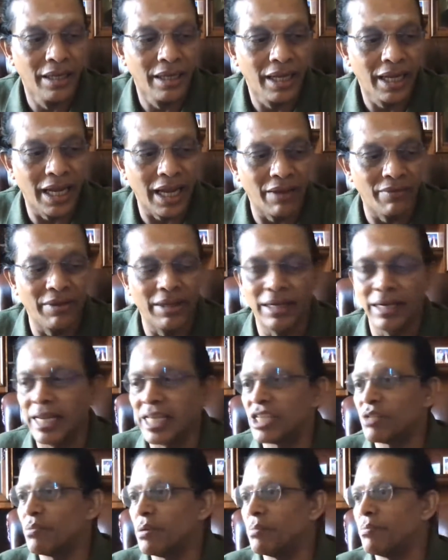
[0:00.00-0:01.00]
having
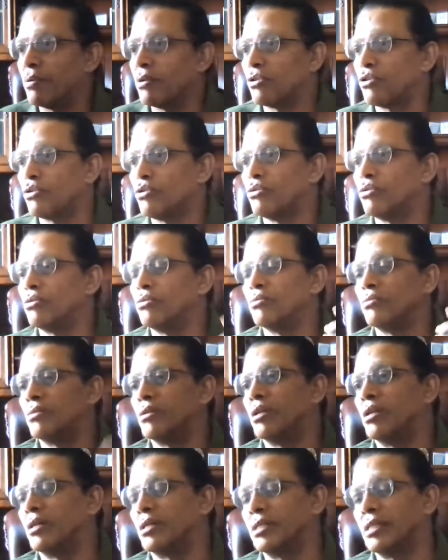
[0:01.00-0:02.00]
less people to
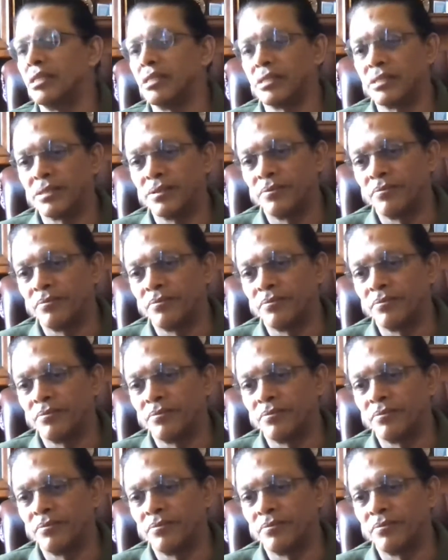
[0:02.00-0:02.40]
learn this.